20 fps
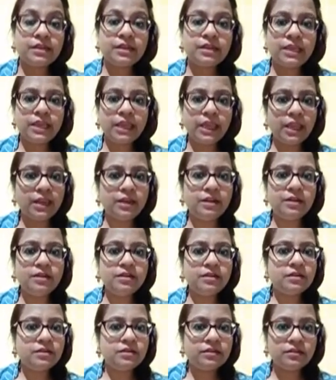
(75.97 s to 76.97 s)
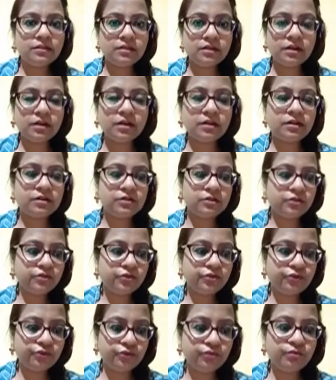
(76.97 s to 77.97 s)
in the
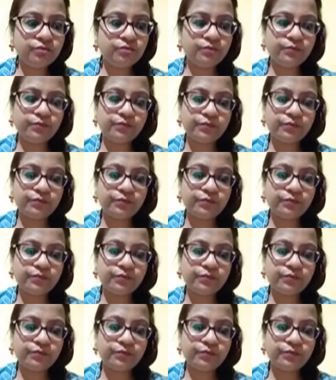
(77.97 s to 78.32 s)
room.